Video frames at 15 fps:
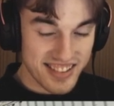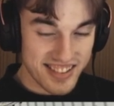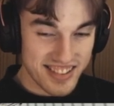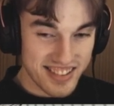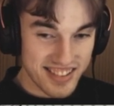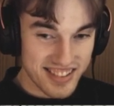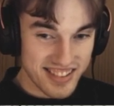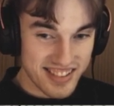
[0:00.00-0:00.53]

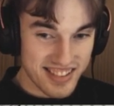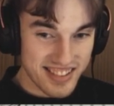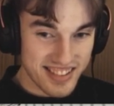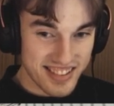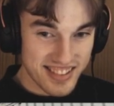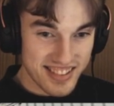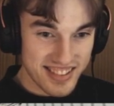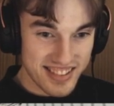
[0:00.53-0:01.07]

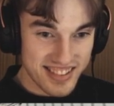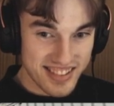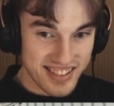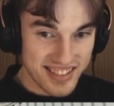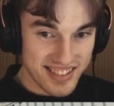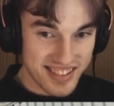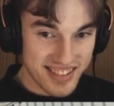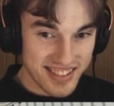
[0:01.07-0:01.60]

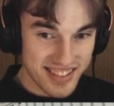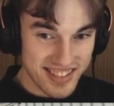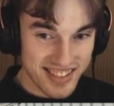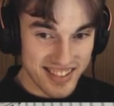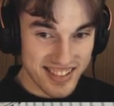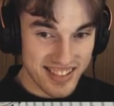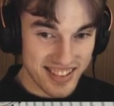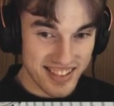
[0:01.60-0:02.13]

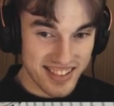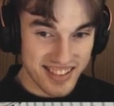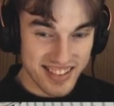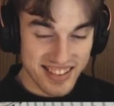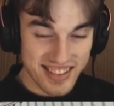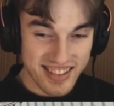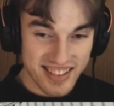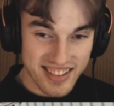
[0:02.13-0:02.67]

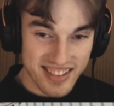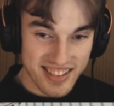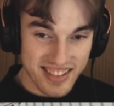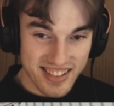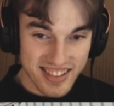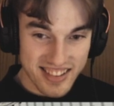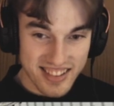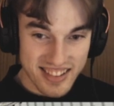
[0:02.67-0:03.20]

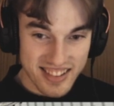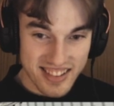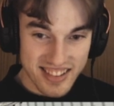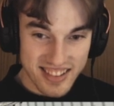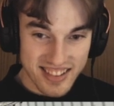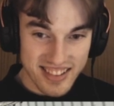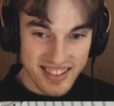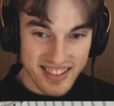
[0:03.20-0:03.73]

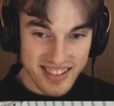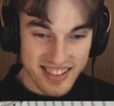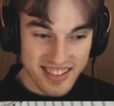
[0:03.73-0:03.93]
(silent)